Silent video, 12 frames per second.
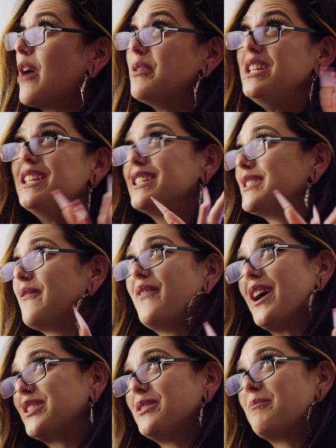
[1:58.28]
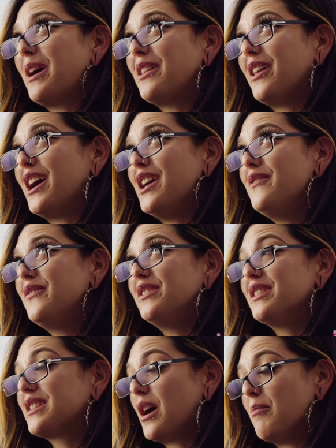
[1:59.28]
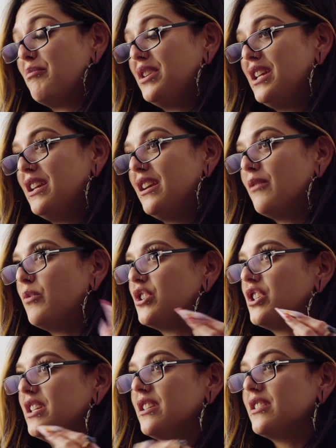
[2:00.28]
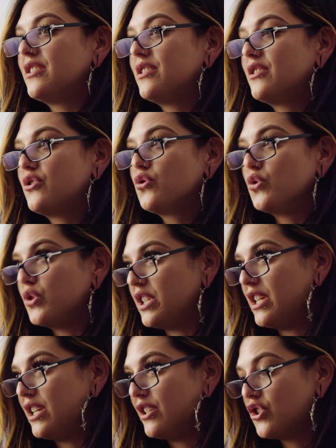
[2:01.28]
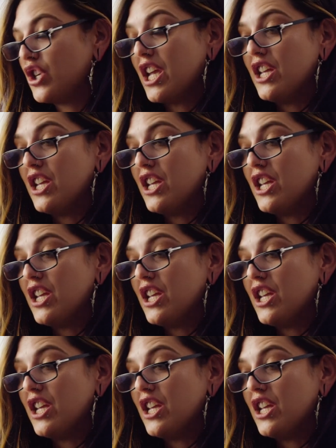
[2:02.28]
how he has affected my life in this company, which has truly